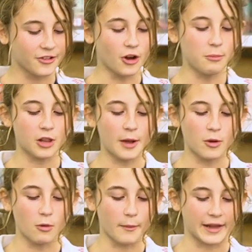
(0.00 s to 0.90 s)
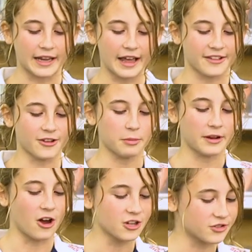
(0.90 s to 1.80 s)
stop global warming, and
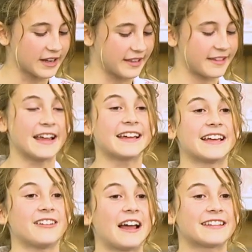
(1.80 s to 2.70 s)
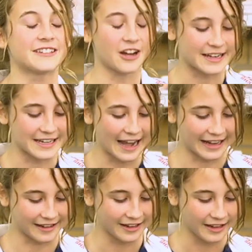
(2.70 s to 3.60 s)
stop countries sinking like the
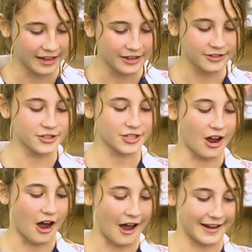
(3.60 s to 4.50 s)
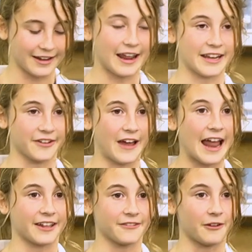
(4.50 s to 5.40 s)
Titanic. Use your heart, and you've
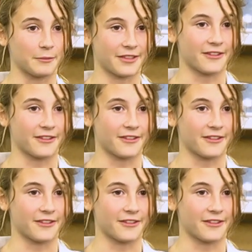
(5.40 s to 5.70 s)
had it from the